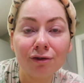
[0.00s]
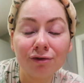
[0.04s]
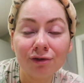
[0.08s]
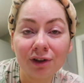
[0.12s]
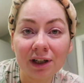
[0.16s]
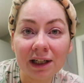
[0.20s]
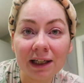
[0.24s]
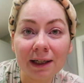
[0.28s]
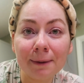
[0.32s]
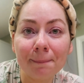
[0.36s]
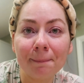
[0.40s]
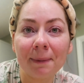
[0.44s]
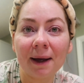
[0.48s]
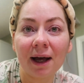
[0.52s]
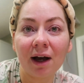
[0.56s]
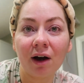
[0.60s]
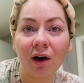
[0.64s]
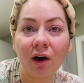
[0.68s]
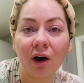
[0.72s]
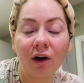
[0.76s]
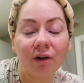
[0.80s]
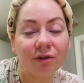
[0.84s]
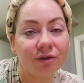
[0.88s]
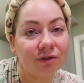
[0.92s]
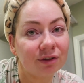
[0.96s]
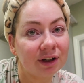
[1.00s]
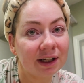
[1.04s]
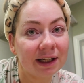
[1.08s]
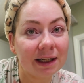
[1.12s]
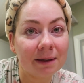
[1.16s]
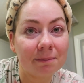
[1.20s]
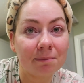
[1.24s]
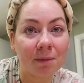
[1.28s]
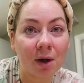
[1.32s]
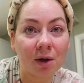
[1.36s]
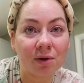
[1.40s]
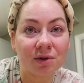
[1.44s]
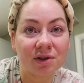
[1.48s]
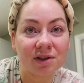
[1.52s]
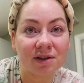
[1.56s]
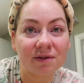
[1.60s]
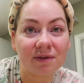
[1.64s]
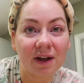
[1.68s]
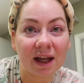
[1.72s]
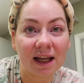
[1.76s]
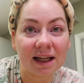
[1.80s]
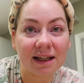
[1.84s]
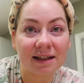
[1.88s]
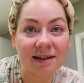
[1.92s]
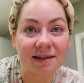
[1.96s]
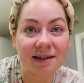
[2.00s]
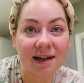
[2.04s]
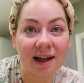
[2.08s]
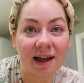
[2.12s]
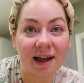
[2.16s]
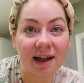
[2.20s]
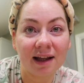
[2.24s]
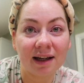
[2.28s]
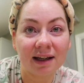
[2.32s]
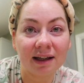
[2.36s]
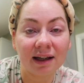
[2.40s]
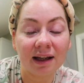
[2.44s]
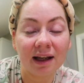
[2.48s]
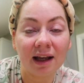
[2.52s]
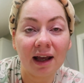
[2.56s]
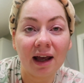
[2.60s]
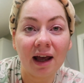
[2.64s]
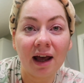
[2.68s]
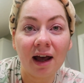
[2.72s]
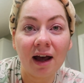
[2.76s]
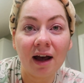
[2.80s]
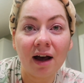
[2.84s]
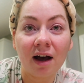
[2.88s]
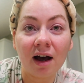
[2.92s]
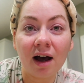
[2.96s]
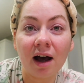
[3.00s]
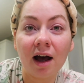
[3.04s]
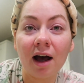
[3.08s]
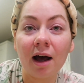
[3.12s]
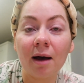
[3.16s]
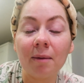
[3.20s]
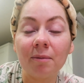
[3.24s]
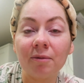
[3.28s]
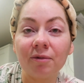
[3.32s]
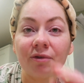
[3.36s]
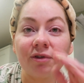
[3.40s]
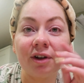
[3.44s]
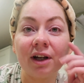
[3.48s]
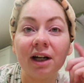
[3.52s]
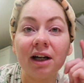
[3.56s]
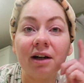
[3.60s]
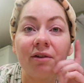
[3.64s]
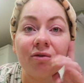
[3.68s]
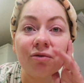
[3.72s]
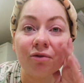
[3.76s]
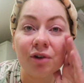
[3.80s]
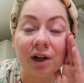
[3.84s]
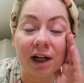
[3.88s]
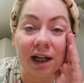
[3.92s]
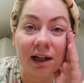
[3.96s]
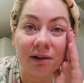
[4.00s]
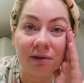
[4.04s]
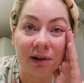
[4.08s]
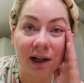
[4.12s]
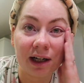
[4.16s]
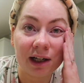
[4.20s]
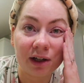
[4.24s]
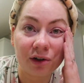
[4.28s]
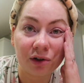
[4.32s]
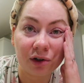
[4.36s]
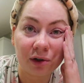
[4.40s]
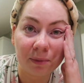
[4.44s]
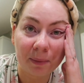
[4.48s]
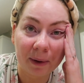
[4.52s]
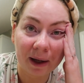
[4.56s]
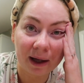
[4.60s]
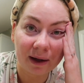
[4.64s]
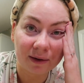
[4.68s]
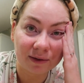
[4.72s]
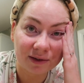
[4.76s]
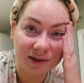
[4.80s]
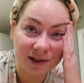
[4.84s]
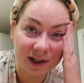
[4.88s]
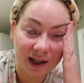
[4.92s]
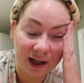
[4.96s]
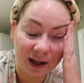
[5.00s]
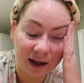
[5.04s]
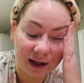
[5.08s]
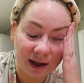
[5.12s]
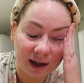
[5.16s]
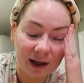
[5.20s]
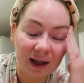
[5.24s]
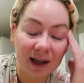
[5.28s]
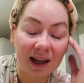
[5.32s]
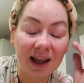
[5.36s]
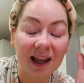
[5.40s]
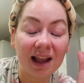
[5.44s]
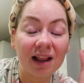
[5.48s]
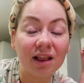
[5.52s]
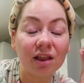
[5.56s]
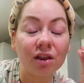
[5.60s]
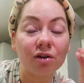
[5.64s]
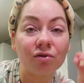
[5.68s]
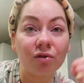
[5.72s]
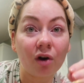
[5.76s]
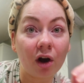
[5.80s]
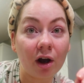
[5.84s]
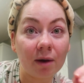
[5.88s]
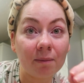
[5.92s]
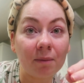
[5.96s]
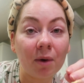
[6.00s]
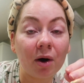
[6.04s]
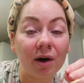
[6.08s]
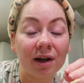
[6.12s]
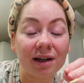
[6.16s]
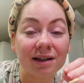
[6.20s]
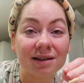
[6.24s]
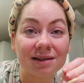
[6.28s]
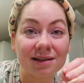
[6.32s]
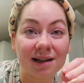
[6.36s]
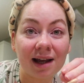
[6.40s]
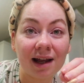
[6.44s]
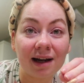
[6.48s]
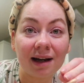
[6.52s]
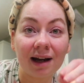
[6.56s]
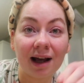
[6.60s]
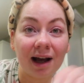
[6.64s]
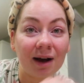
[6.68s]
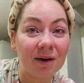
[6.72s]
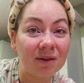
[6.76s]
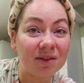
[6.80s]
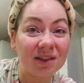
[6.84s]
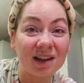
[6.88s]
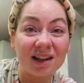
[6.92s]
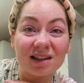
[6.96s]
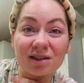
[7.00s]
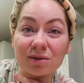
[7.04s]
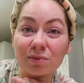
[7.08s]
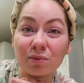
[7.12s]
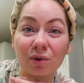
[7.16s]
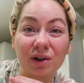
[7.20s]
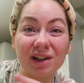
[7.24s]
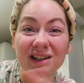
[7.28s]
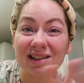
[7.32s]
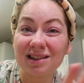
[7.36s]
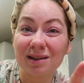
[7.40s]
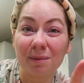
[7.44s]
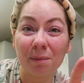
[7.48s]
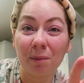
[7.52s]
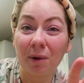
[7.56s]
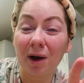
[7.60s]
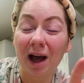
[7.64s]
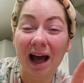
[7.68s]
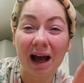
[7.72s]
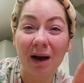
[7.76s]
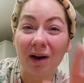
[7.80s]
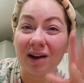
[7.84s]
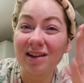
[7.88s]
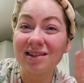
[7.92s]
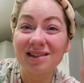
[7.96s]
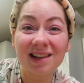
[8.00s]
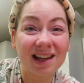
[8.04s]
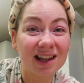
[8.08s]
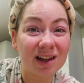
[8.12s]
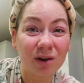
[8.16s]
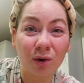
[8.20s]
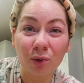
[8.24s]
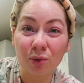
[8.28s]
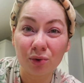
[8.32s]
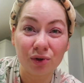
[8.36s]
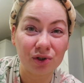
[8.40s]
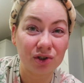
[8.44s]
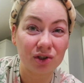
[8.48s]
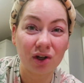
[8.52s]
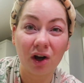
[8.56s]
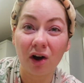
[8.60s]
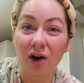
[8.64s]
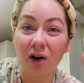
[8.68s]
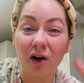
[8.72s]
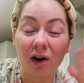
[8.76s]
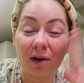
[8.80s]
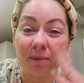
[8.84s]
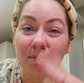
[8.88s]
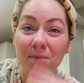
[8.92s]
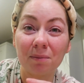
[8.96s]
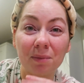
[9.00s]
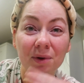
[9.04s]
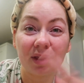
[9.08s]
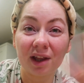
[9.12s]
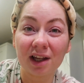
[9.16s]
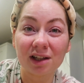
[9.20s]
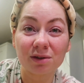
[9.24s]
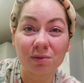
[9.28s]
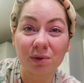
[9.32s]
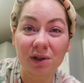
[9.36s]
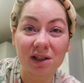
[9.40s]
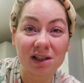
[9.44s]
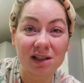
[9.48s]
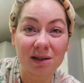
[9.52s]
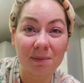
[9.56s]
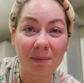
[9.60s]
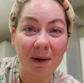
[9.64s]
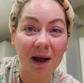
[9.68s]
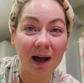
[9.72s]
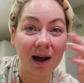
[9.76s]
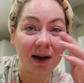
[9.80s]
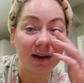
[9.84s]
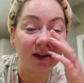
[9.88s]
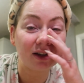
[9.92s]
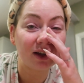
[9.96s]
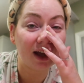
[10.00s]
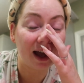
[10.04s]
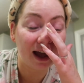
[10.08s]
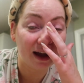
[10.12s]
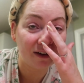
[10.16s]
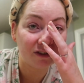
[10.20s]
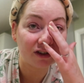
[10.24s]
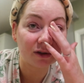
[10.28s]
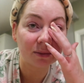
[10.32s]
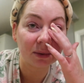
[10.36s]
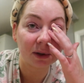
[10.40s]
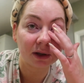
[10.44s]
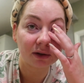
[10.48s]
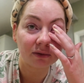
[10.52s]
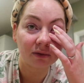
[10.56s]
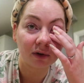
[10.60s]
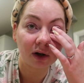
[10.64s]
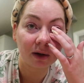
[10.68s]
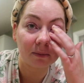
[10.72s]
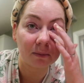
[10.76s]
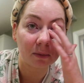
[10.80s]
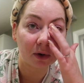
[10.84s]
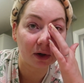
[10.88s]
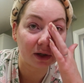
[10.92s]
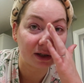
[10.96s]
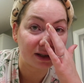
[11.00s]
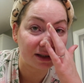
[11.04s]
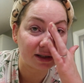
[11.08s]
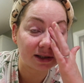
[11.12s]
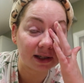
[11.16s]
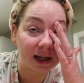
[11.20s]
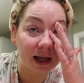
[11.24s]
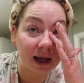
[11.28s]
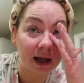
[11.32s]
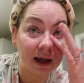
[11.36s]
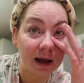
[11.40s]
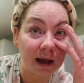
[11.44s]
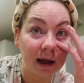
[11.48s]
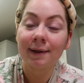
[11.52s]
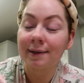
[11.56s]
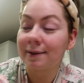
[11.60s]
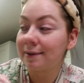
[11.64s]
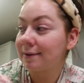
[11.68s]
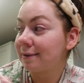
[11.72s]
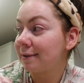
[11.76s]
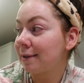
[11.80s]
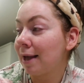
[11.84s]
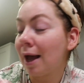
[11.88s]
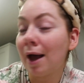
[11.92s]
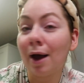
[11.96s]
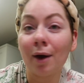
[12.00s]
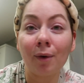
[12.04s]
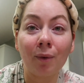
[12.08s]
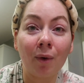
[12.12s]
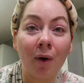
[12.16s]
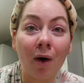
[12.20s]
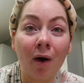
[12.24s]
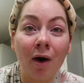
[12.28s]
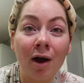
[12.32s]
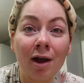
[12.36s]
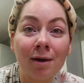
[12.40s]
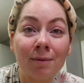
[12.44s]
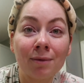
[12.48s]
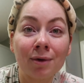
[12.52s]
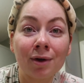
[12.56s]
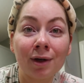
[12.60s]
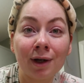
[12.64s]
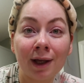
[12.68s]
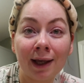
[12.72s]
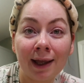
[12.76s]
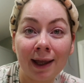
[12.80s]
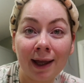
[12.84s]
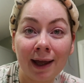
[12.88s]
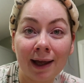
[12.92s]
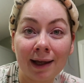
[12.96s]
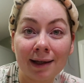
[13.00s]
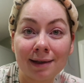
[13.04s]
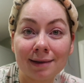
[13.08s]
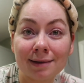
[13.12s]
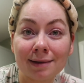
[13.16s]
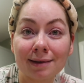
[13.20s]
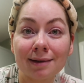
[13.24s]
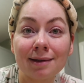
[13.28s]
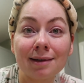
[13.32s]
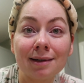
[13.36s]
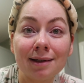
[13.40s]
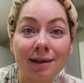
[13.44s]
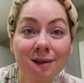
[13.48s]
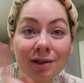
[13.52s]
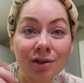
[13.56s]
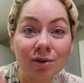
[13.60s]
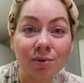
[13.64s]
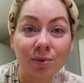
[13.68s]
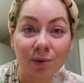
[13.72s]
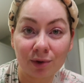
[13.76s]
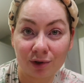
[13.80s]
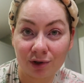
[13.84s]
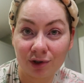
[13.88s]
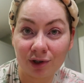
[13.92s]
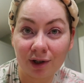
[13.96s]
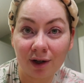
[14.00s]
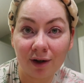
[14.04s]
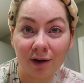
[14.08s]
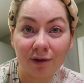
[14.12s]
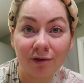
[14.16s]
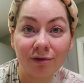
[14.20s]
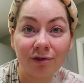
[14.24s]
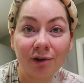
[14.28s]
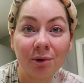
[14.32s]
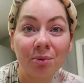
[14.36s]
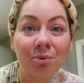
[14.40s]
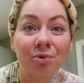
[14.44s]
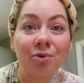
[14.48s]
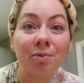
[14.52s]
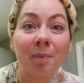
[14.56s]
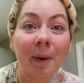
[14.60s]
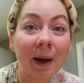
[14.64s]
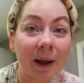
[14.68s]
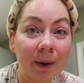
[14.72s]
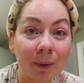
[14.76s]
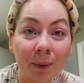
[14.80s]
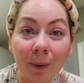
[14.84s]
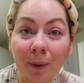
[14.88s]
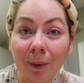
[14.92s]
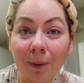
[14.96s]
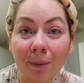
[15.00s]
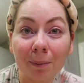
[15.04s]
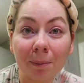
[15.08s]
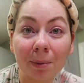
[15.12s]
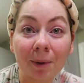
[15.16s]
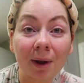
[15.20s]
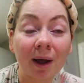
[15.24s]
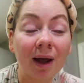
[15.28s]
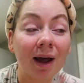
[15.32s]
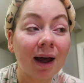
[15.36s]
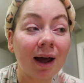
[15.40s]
Feeling better, feeling motivated, feeling really, really good about it, in the right mindset now, and that's what it's about. I say it all the time, but that's what it's about. You have to be in the right mindset. So I'm gonna get the dishwasher filled back up.